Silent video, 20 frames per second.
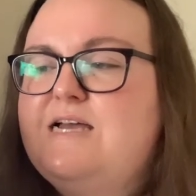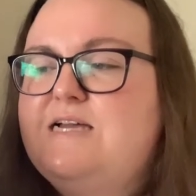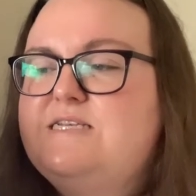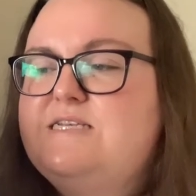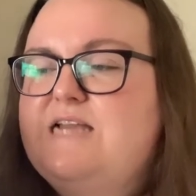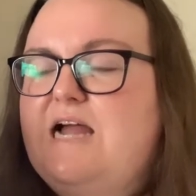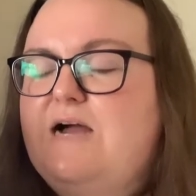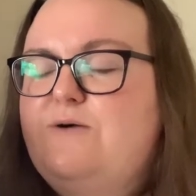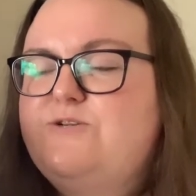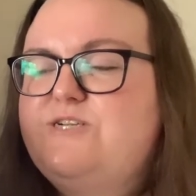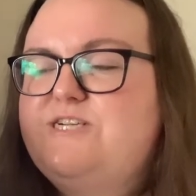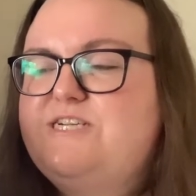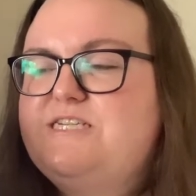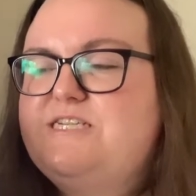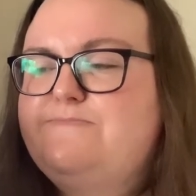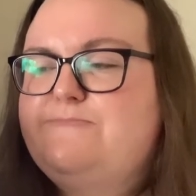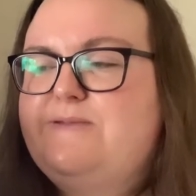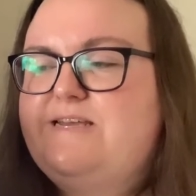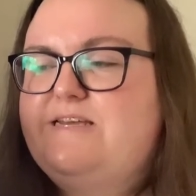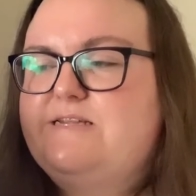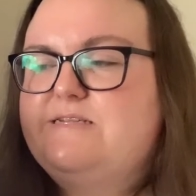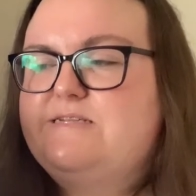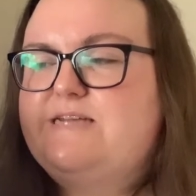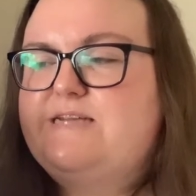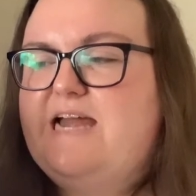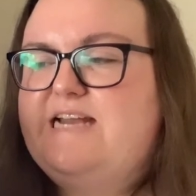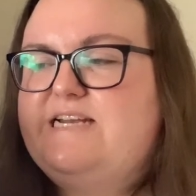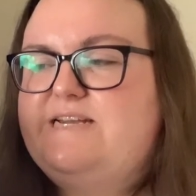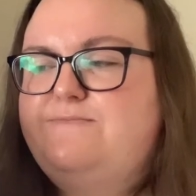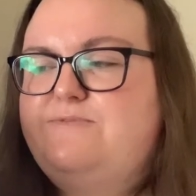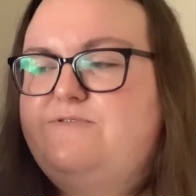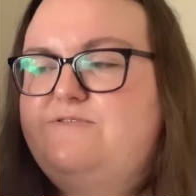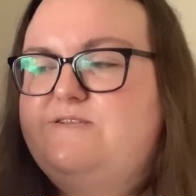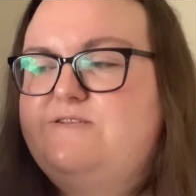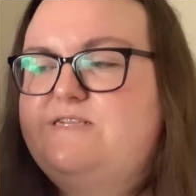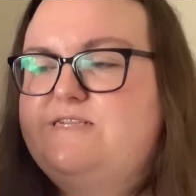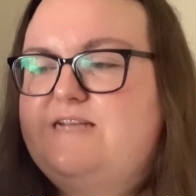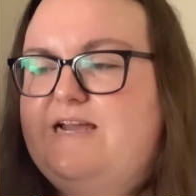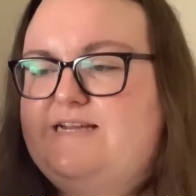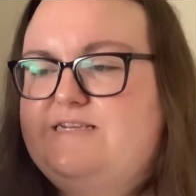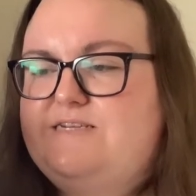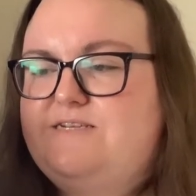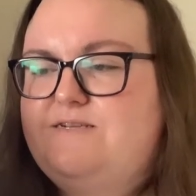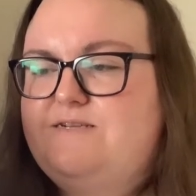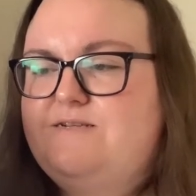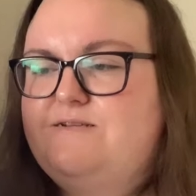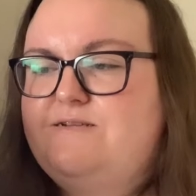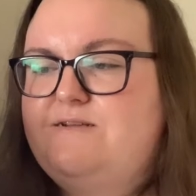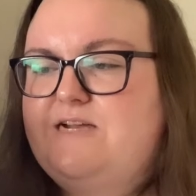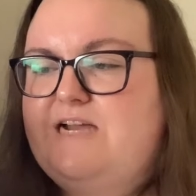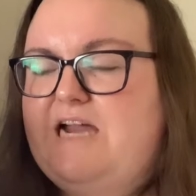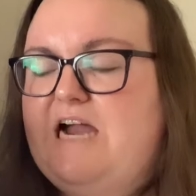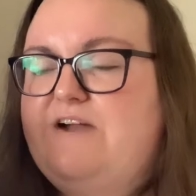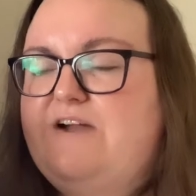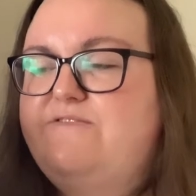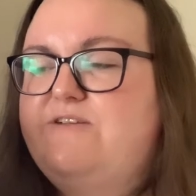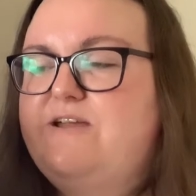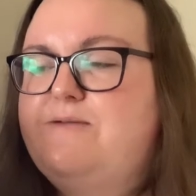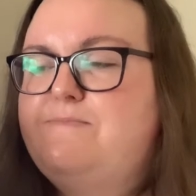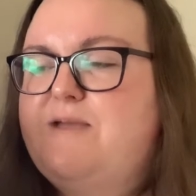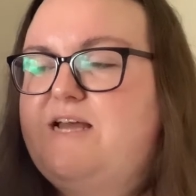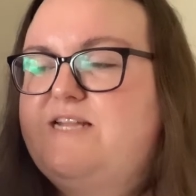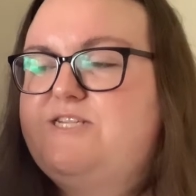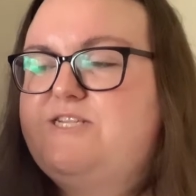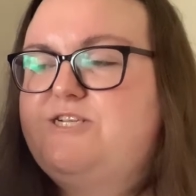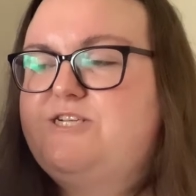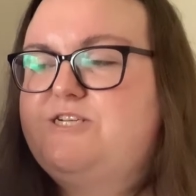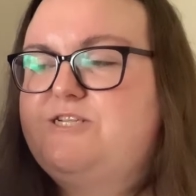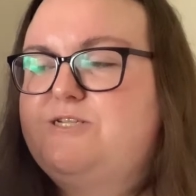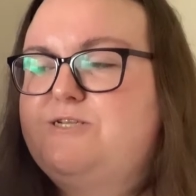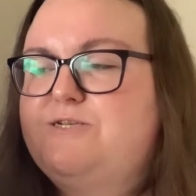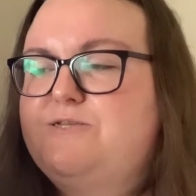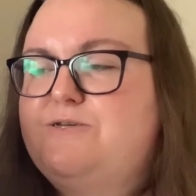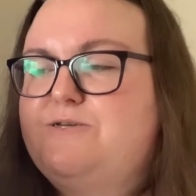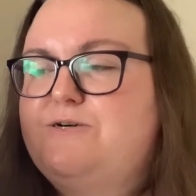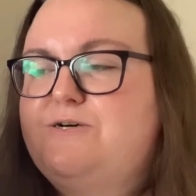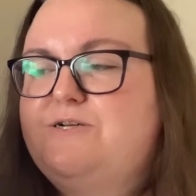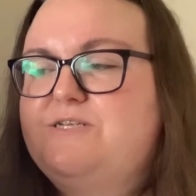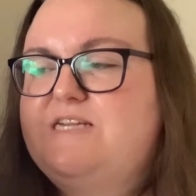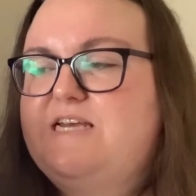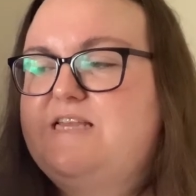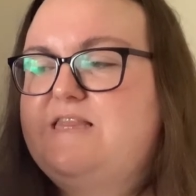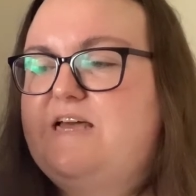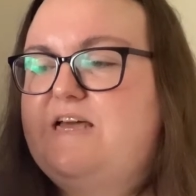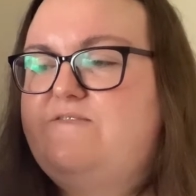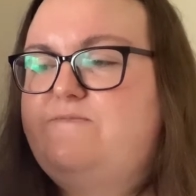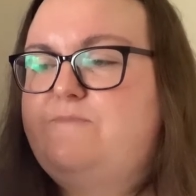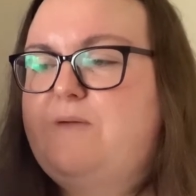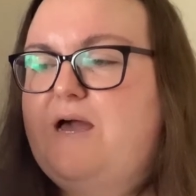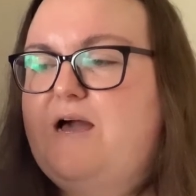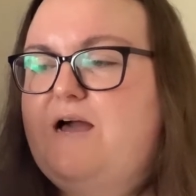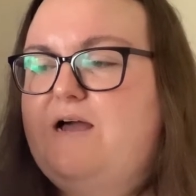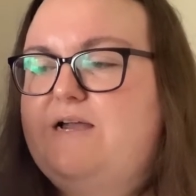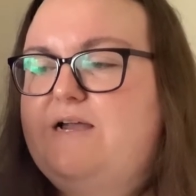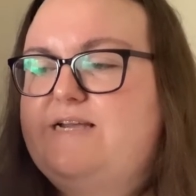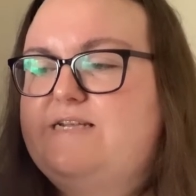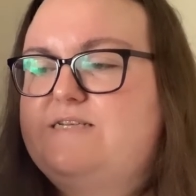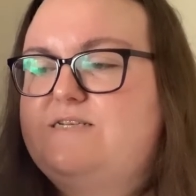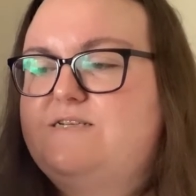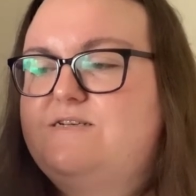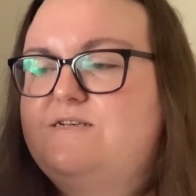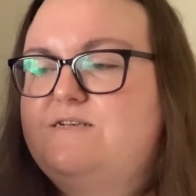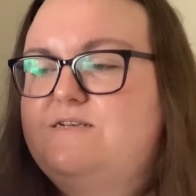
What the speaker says: Now she speaks to Edinburgh's dead, carrying messages to those they left behind.